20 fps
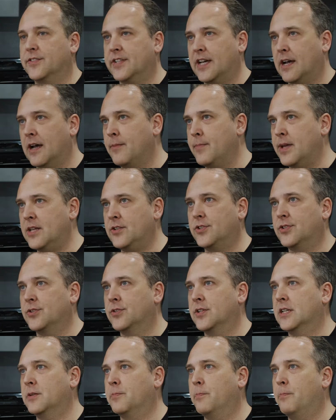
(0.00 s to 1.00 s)
their time
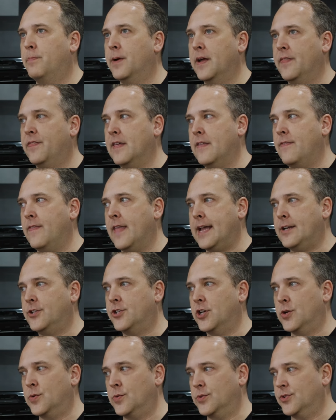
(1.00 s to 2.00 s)
into it, but then they
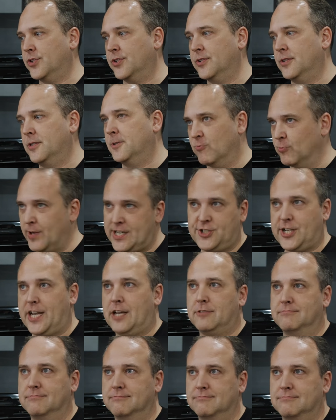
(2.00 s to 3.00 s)
don't reach
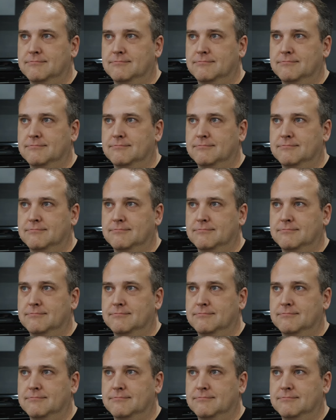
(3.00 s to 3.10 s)
out.